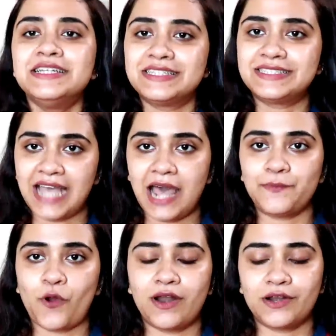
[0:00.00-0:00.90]
the star
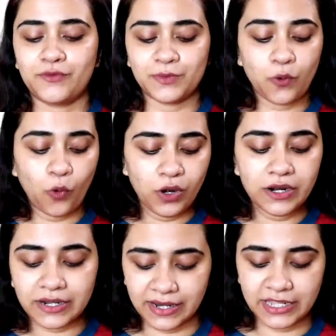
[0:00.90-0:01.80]
product from the whole
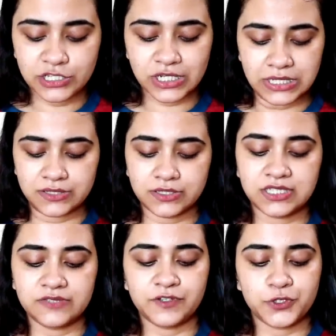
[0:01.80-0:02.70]
range, is the
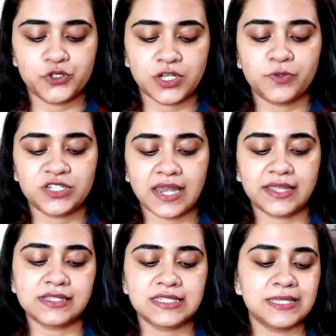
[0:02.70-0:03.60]
Fiducia
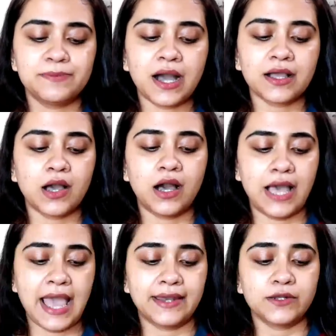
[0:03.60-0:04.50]
Botanicals Seabuckthorn
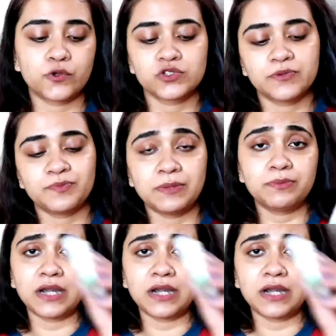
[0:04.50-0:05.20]
and Rosehip Lip